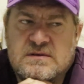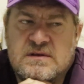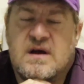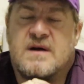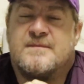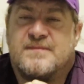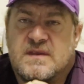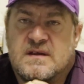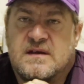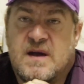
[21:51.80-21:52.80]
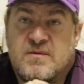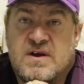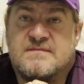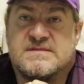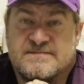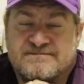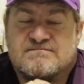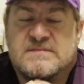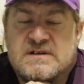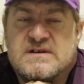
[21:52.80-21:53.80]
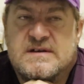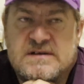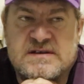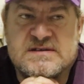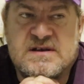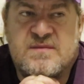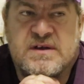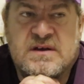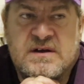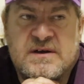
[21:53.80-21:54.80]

Yeah, cap cramps is coming.